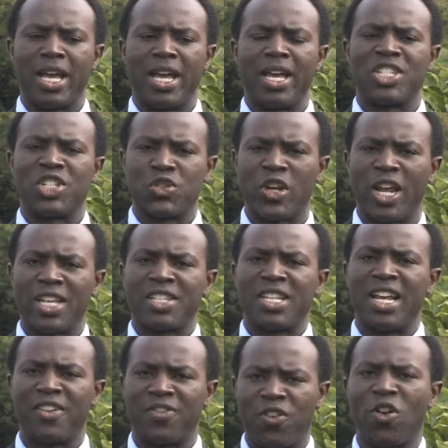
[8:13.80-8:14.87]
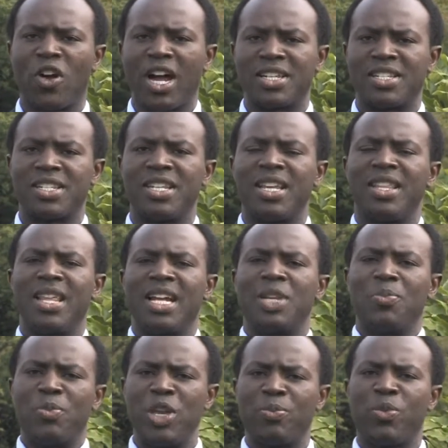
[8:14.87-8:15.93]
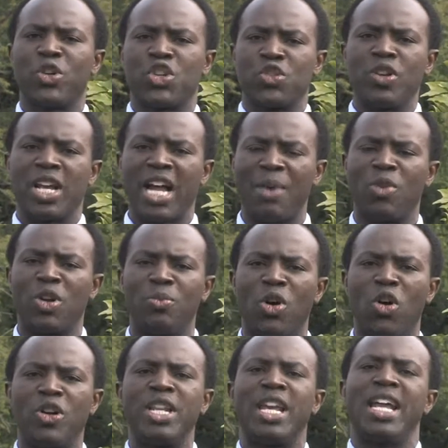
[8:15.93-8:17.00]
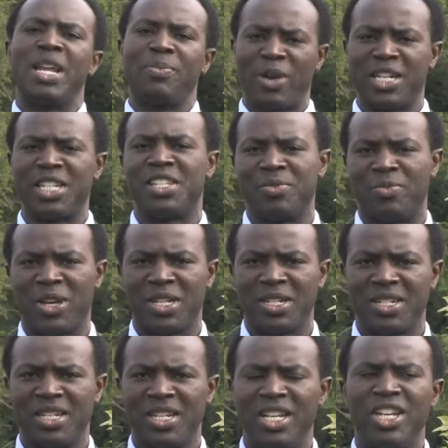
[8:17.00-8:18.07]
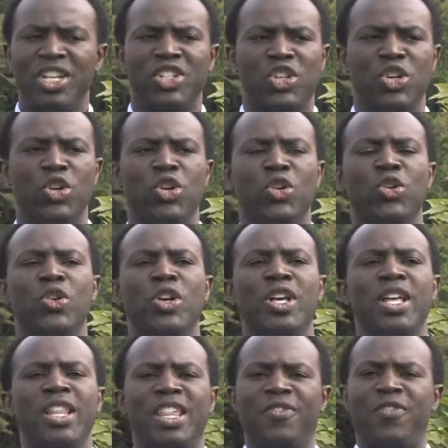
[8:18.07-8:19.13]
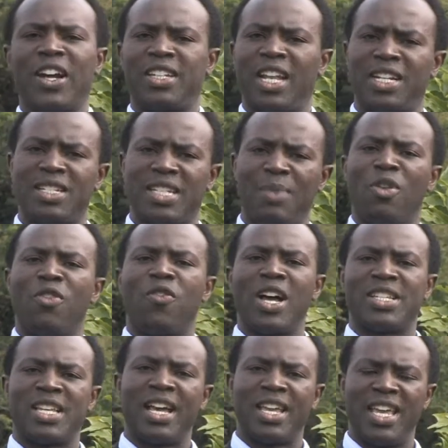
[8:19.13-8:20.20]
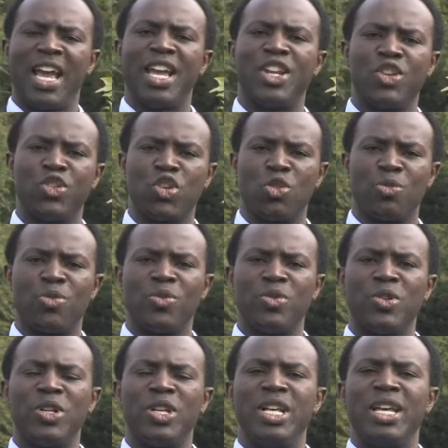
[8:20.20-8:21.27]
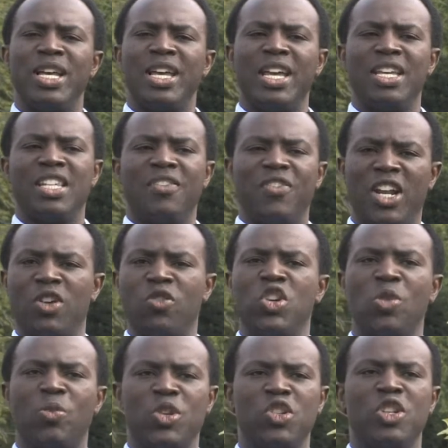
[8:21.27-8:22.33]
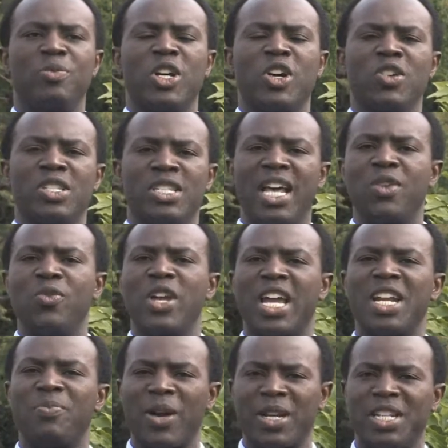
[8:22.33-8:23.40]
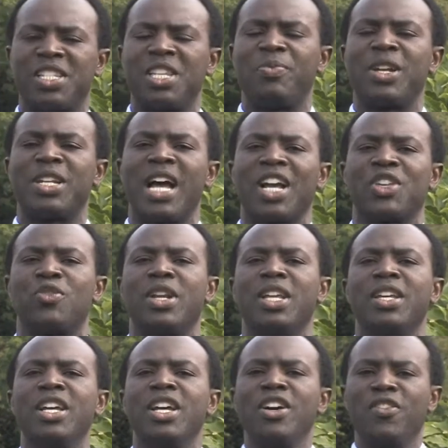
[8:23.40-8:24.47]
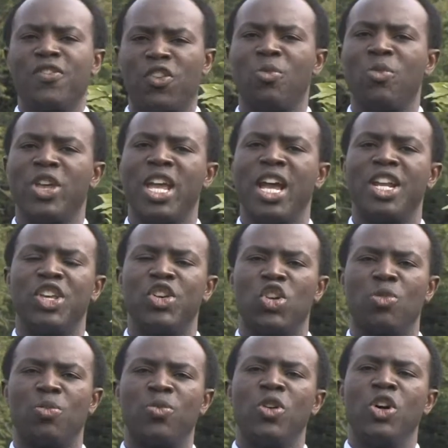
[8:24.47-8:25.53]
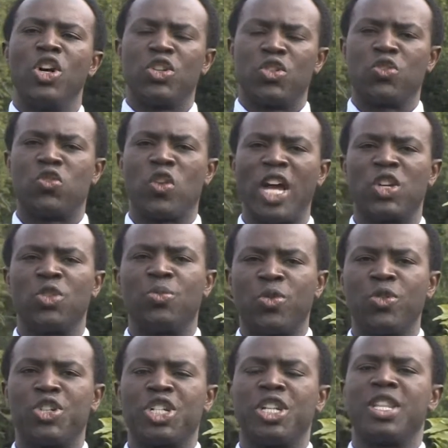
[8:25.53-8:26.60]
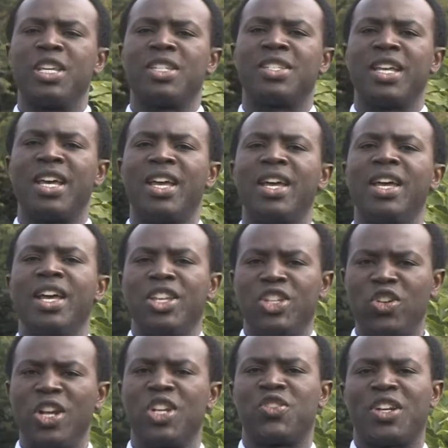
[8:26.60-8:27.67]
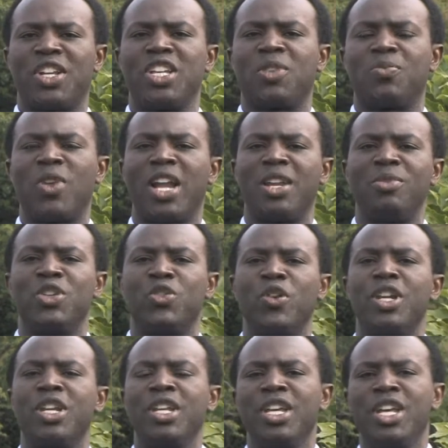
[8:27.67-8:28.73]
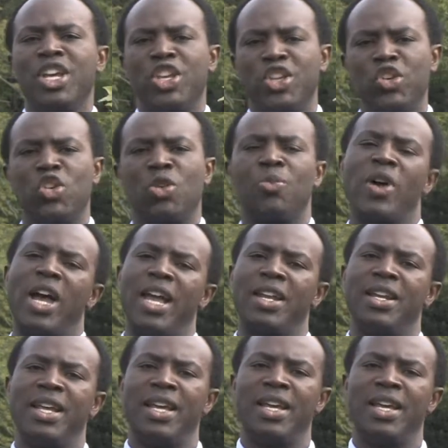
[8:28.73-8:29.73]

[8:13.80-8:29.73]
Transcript: stress and focus that people should come on board and participate. So the fact that some of us are here in Europe is a very good opportunity, because then we can participate actually from here in Europe to try to push this joint strategic plan between Europe and